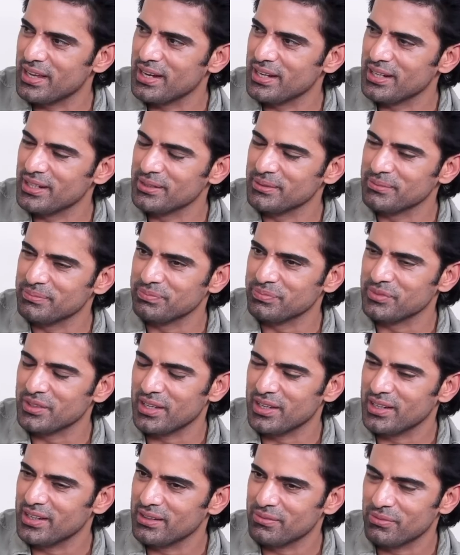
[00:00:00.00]

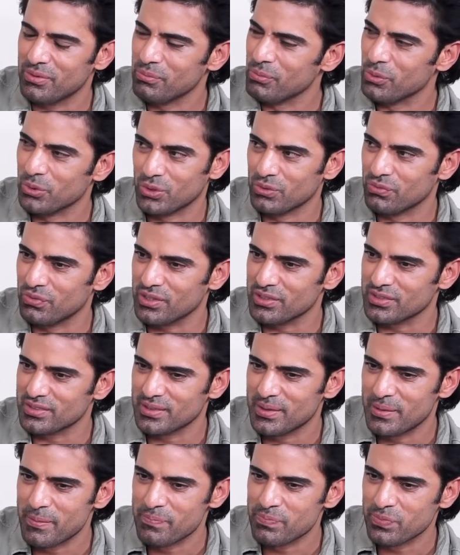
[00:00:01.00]
And for both of us.
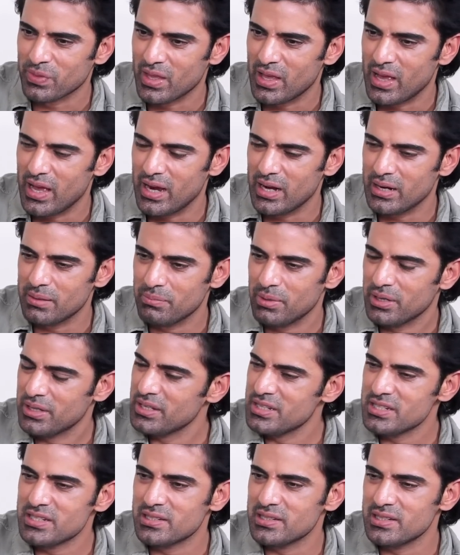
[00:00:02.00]
And
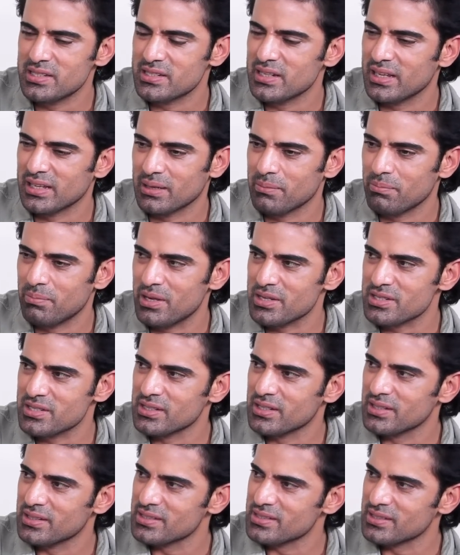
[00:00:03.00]
but he's like a
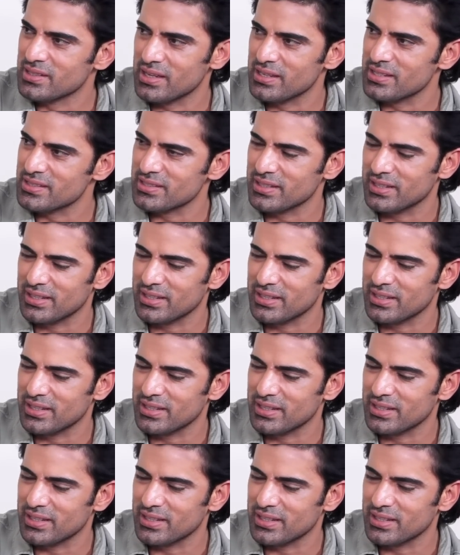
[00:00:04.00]
blessing in disguise.